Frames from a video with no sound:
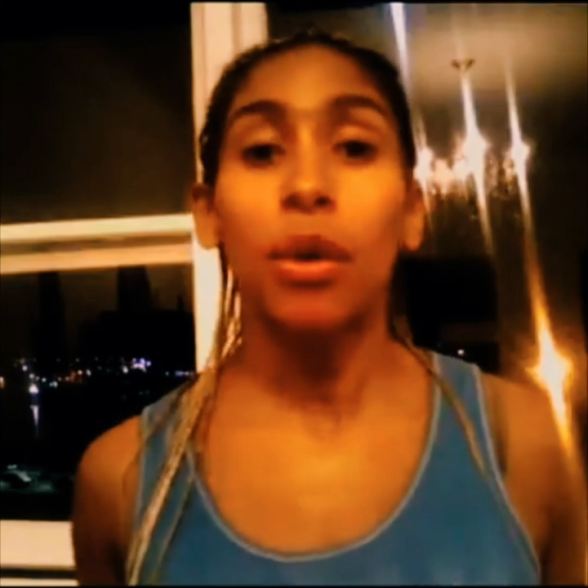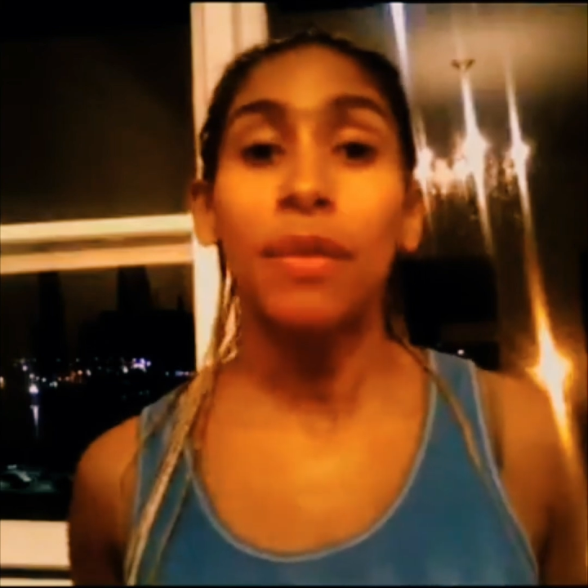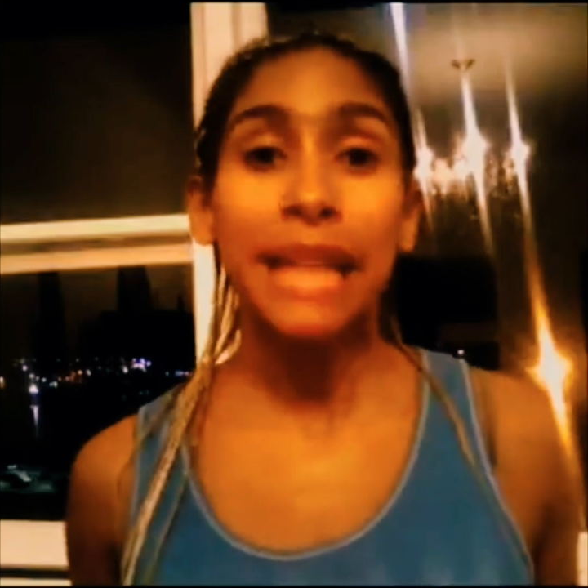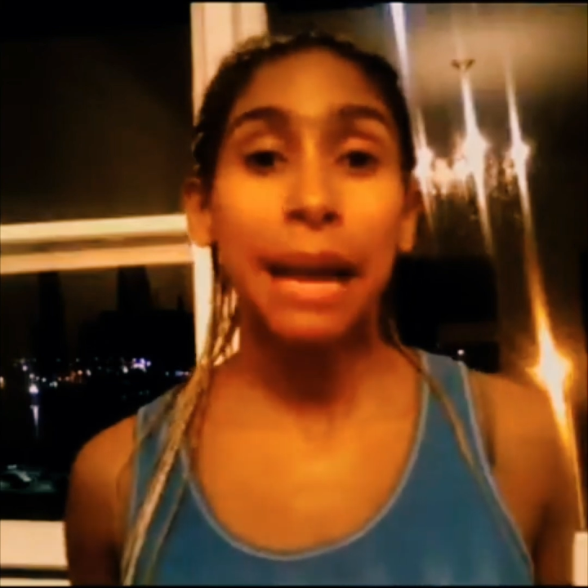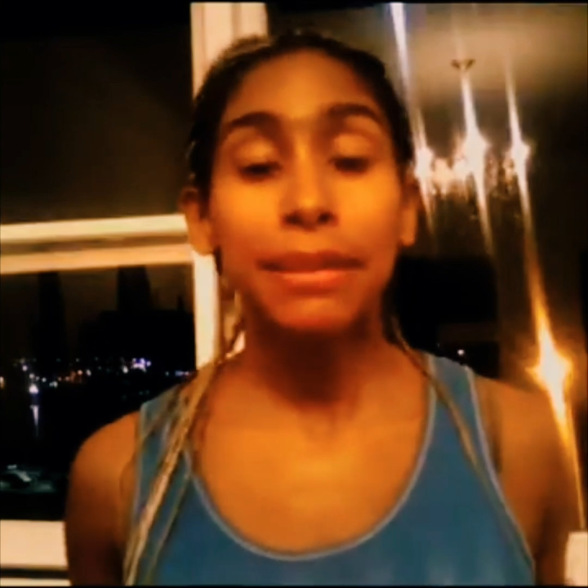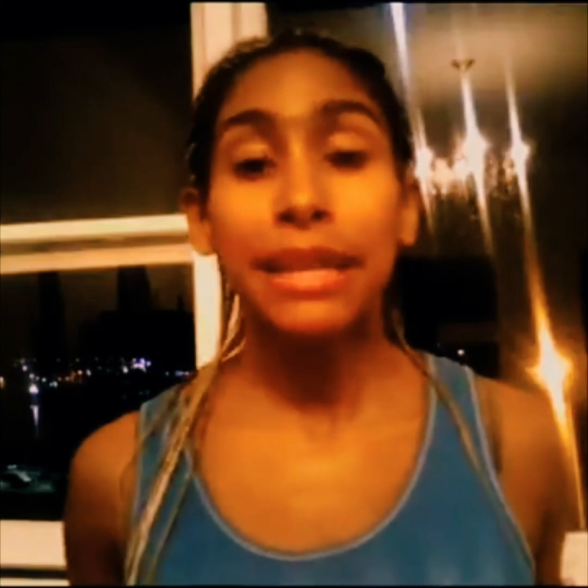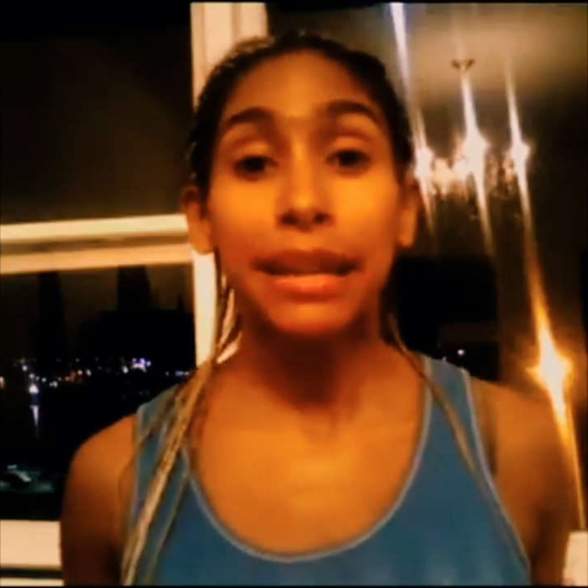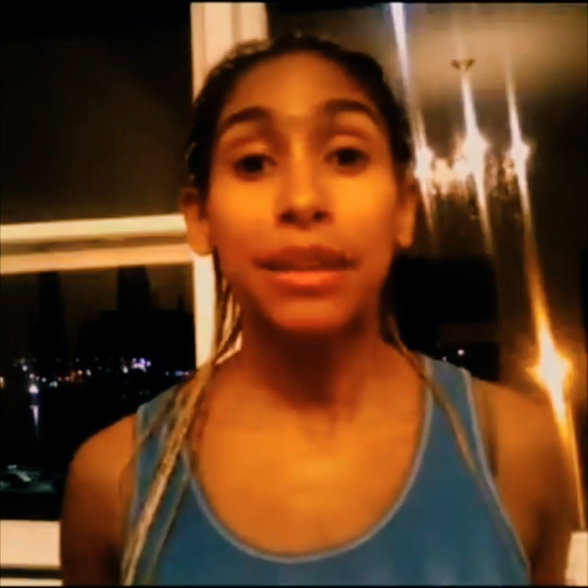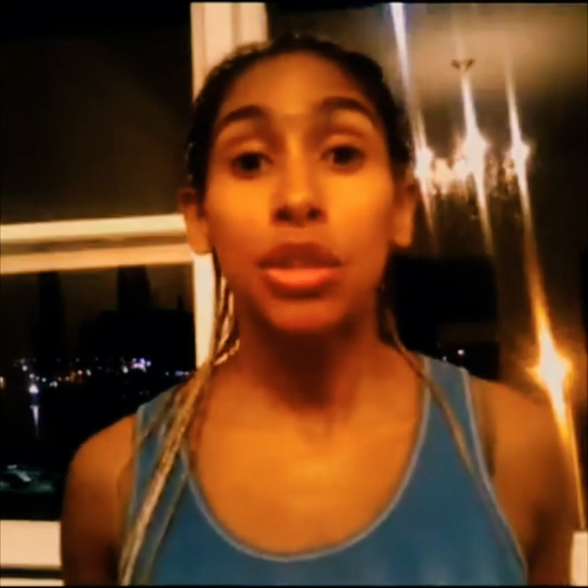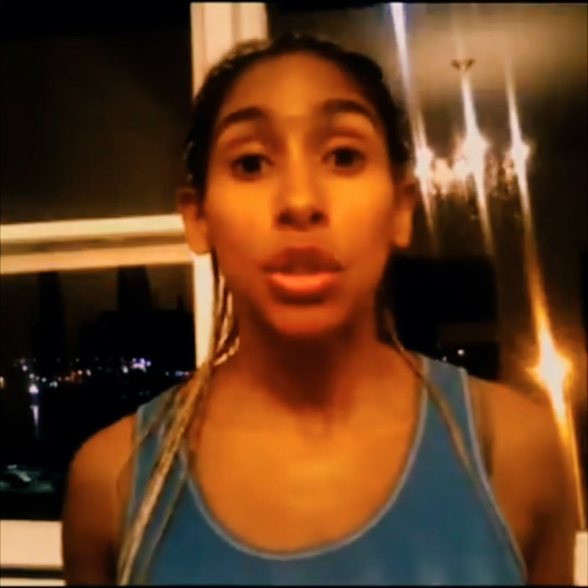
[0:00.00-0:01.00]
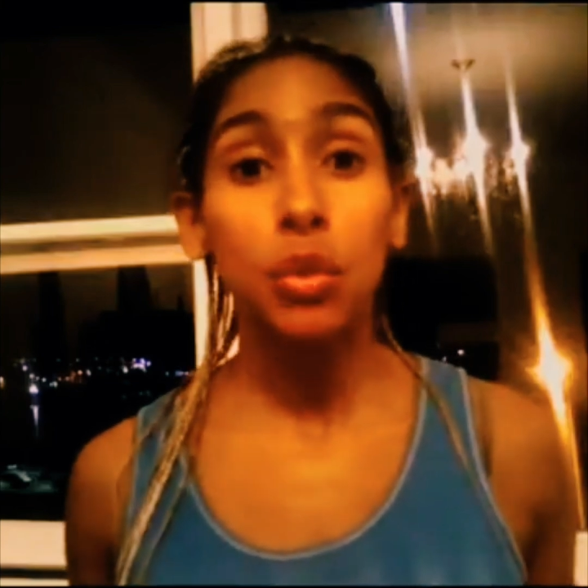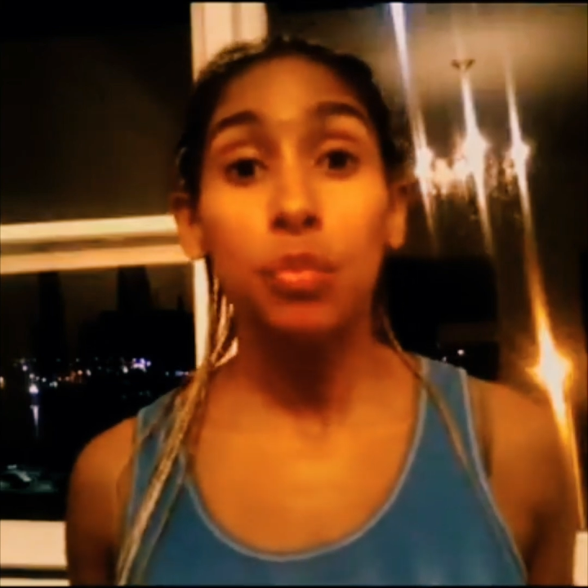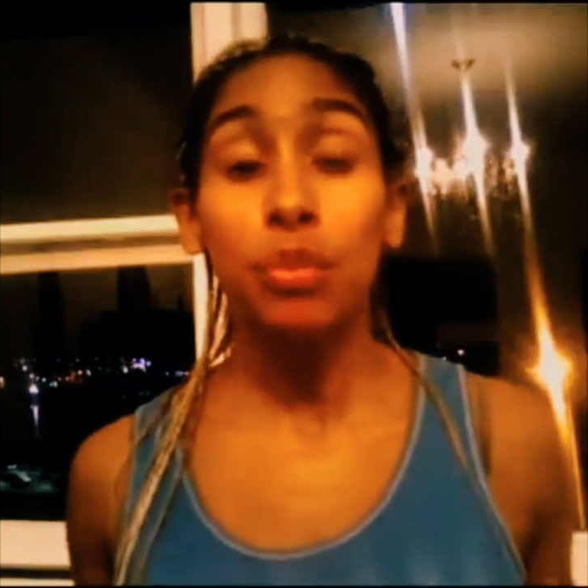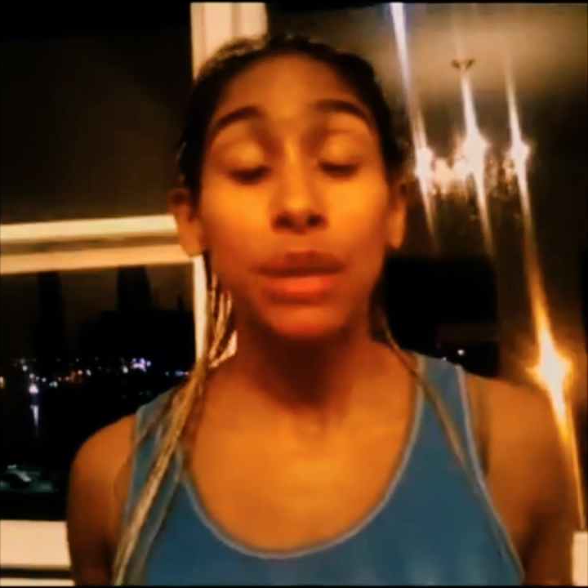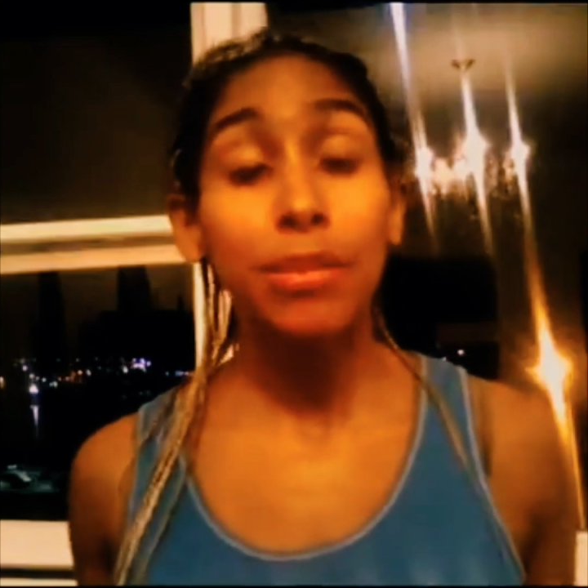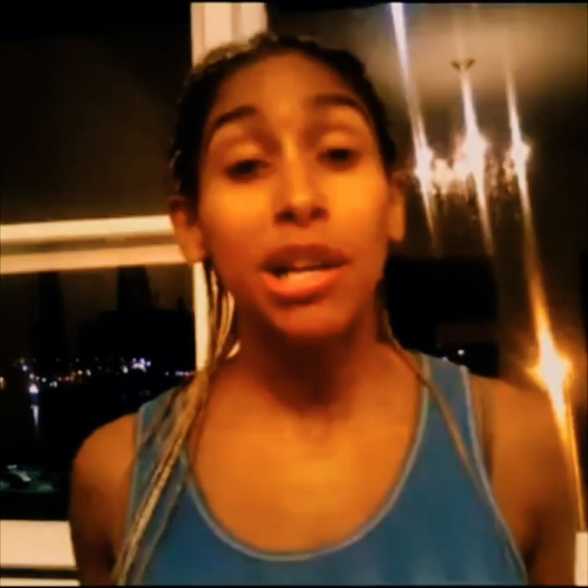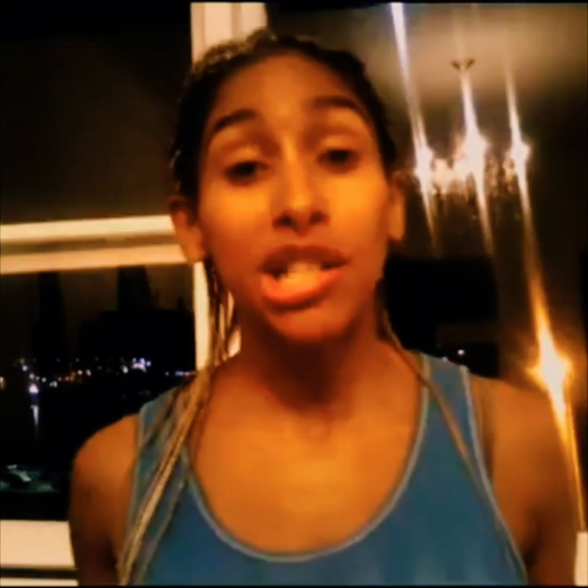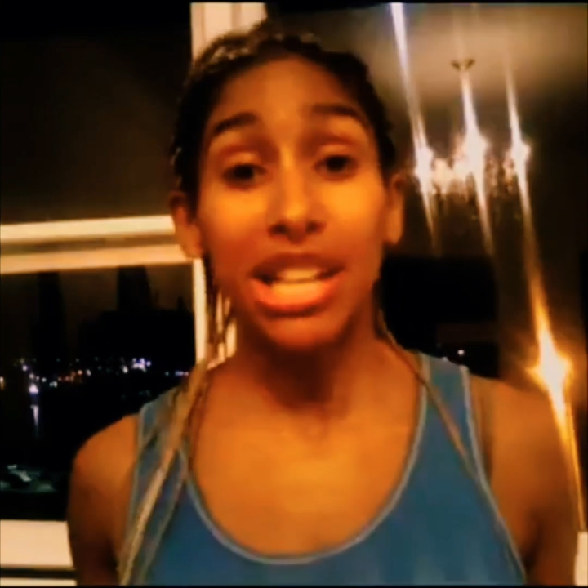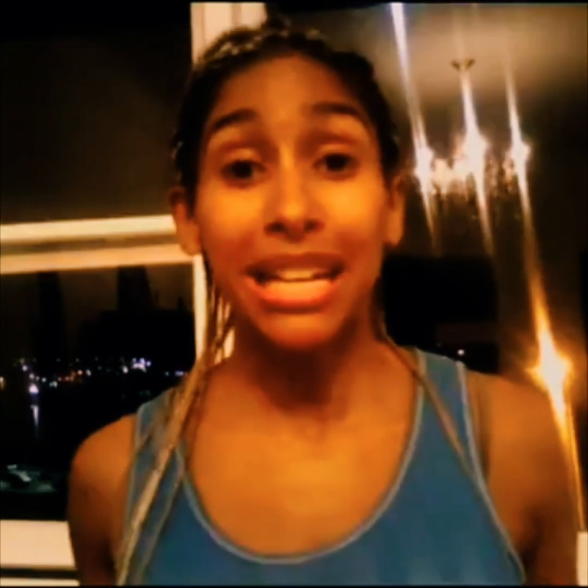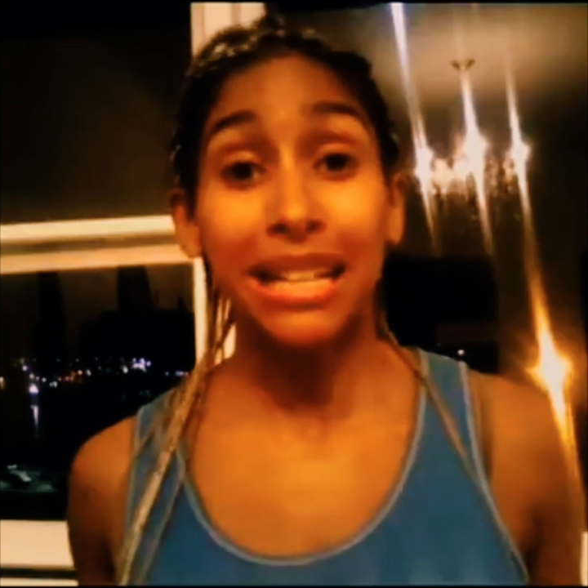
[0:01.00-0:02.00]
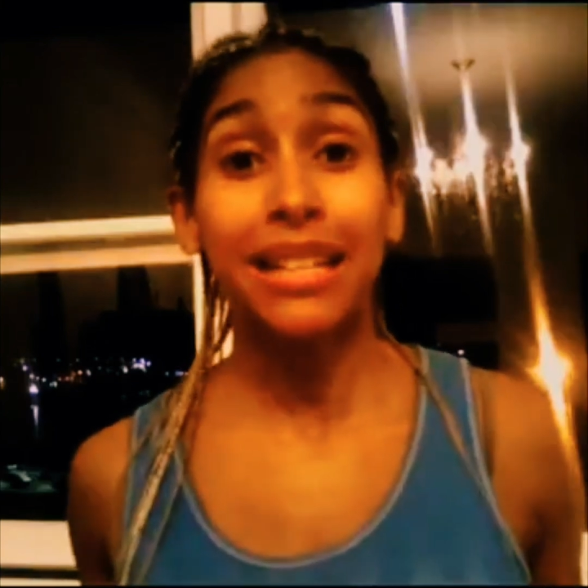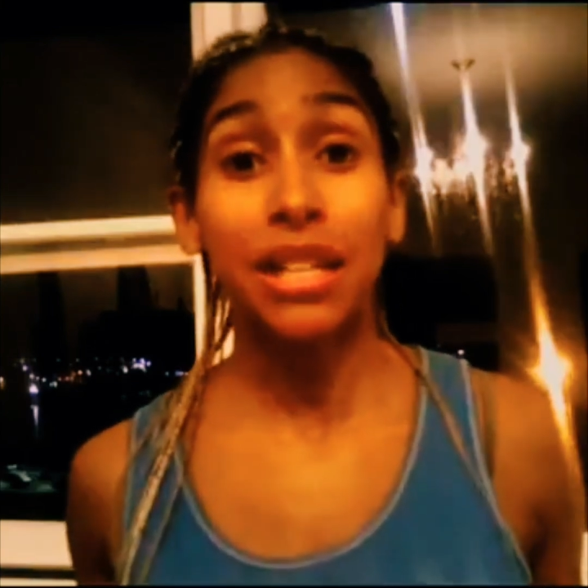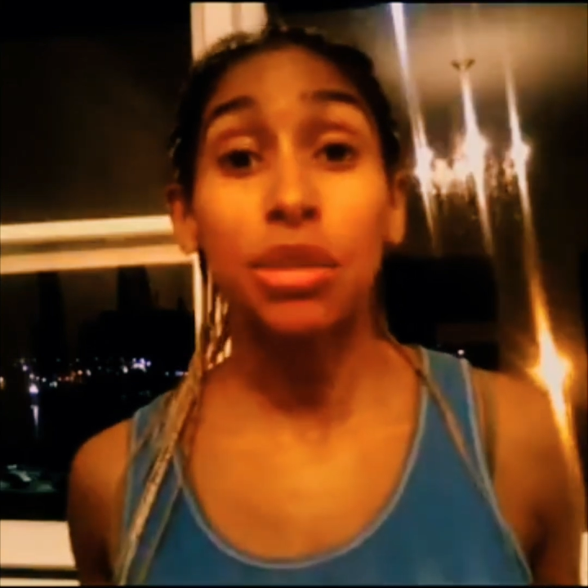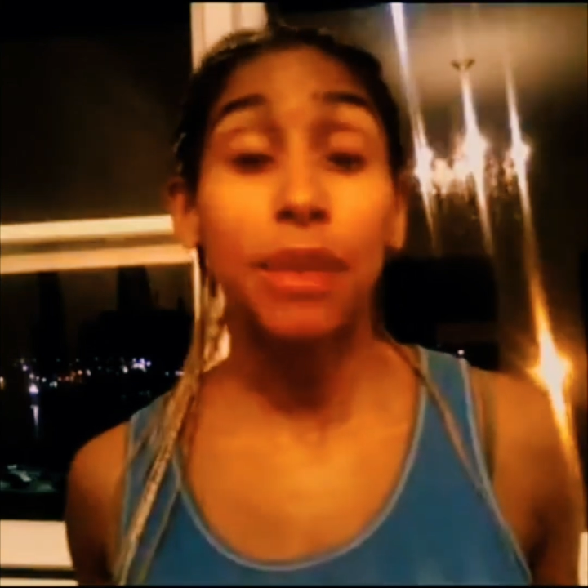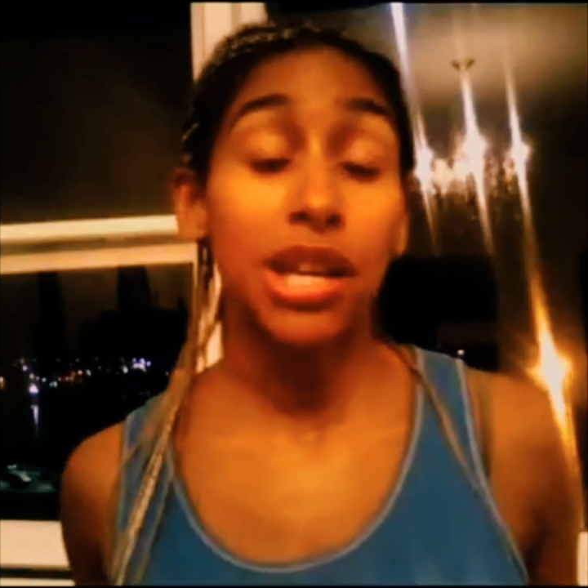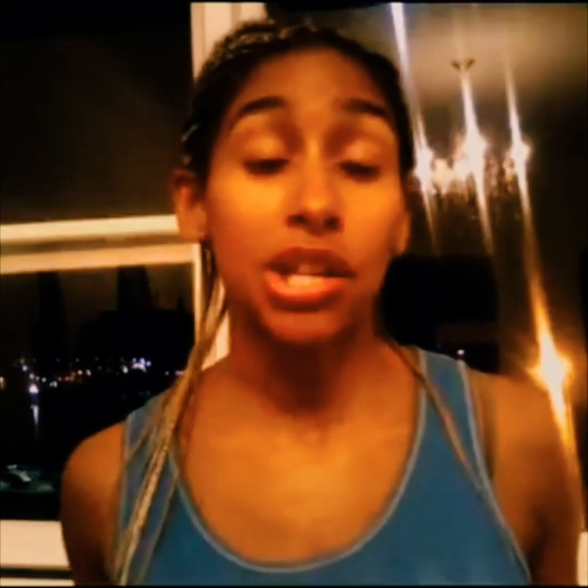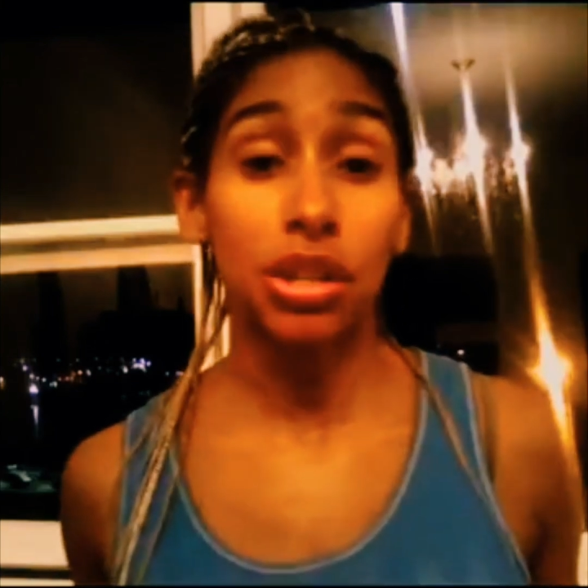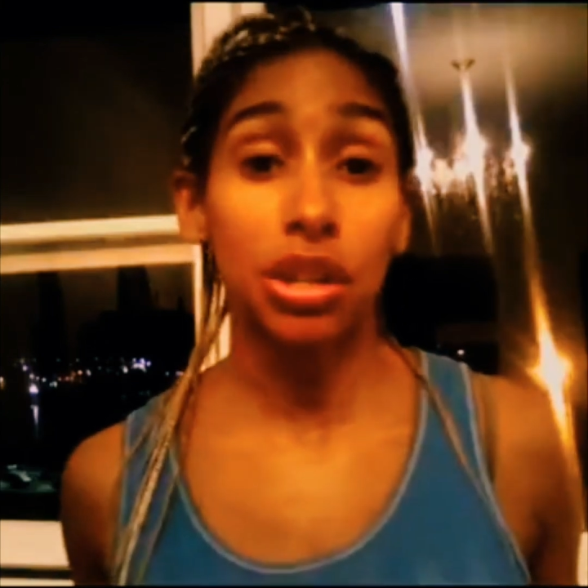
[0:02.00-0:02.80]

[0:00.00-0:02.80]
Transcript: of adapting to pretty much any situation,